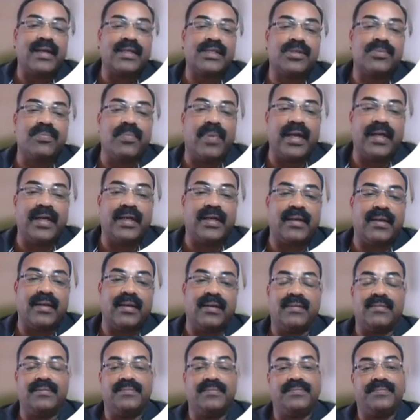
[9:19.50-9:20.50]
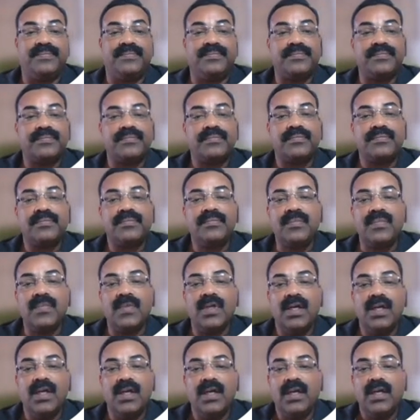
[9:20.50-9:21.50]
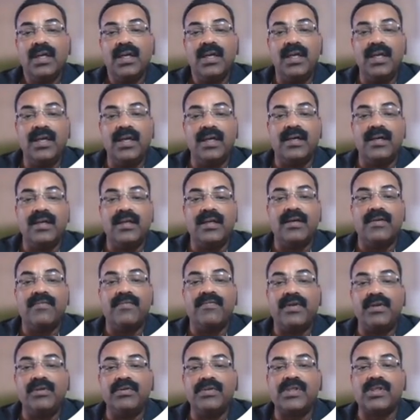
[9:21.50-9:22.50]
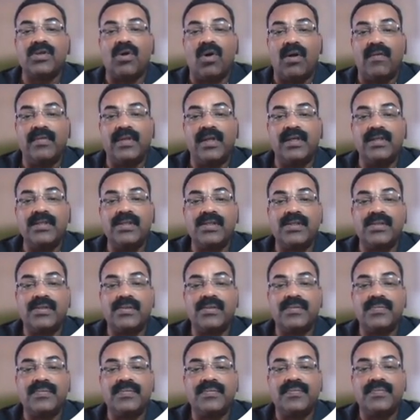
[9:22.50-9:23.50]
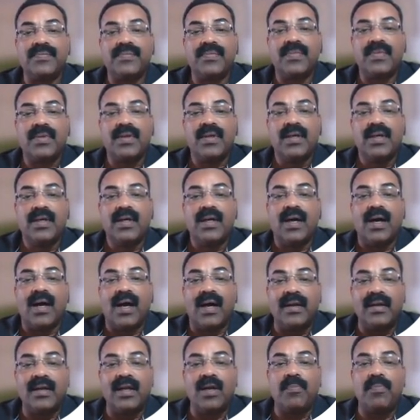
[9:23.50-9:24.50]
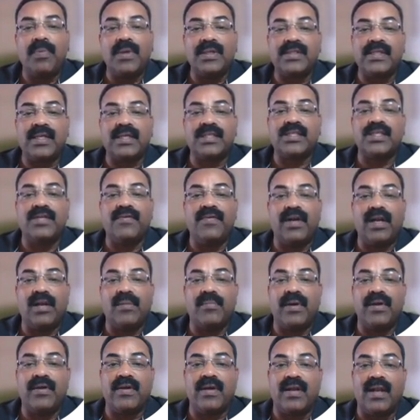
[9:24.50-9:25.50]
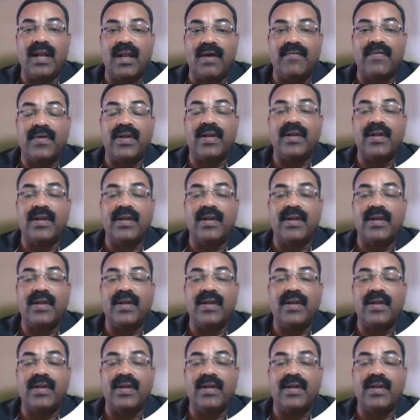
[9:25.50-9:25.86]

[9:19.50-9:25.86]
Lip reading: by 10. Here, when you solve this, 100 plus X divided by 11